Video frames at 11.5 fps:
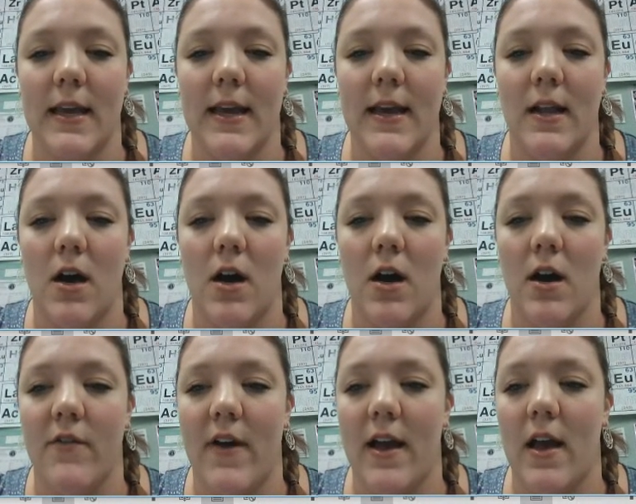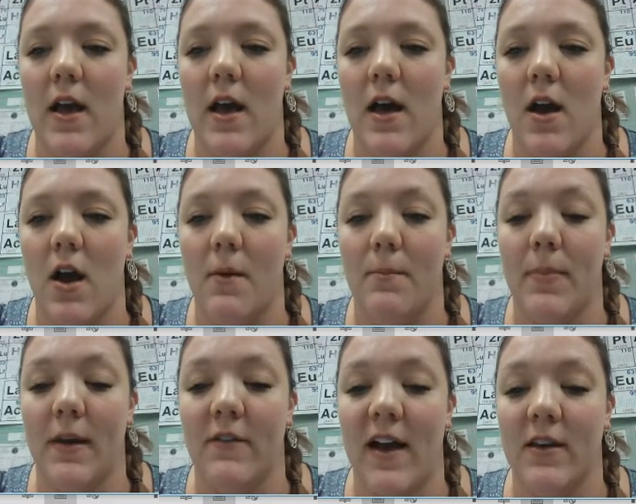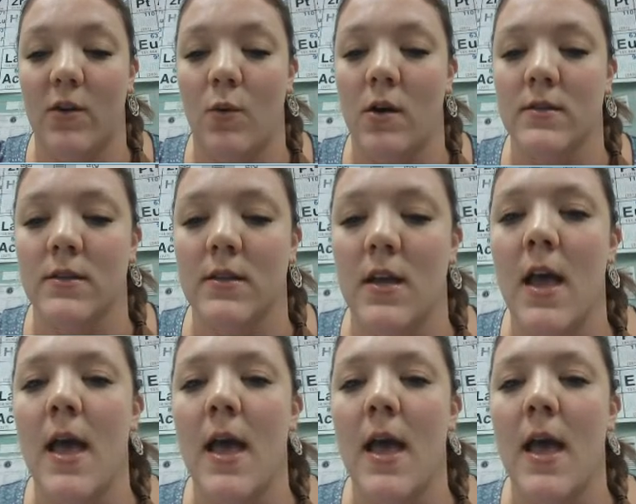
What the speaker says: and our big vacuoles.